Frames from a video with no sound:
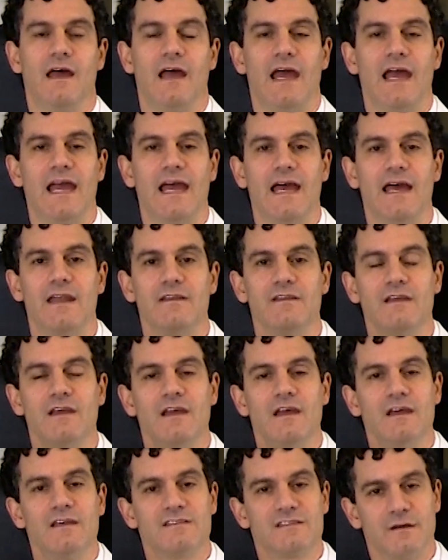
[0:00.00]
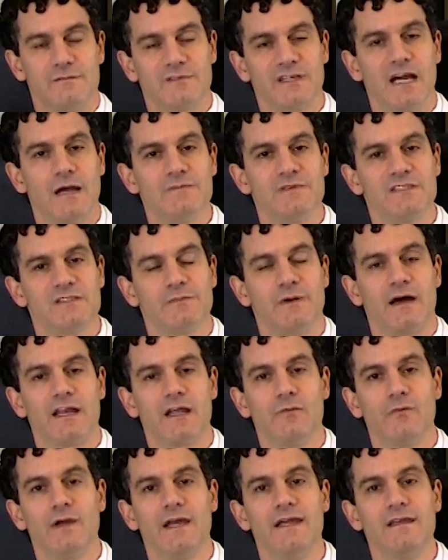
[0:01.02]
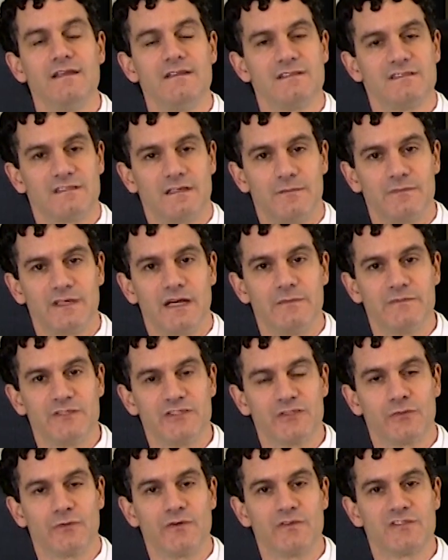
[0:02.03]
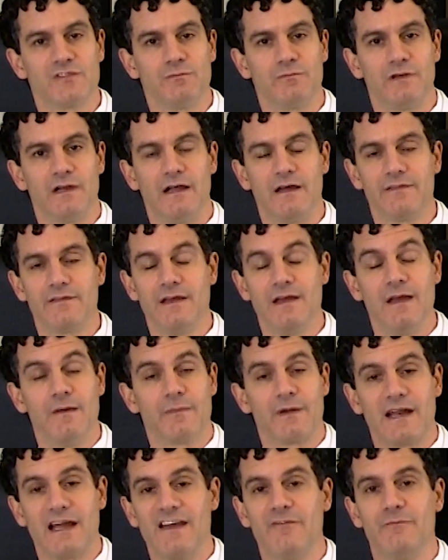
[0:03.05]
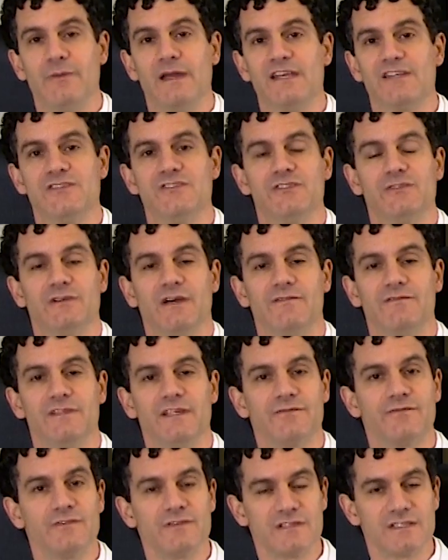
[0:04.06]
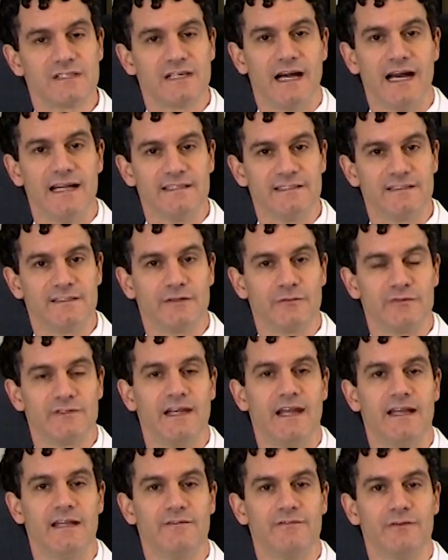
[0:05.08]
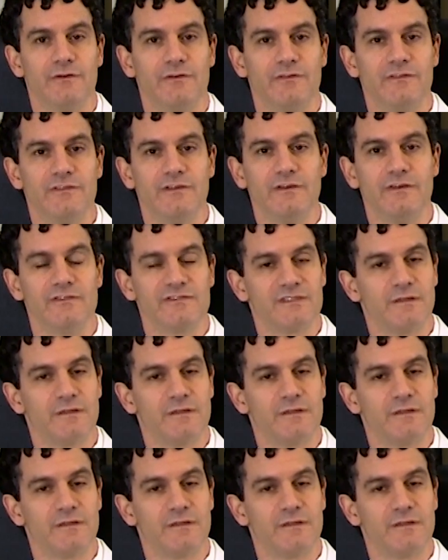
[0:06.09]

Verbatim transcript: And Sometimes it's body weight, sometimes it's shortness of breath, but I have patients who have different signs that they're retaining fluid too.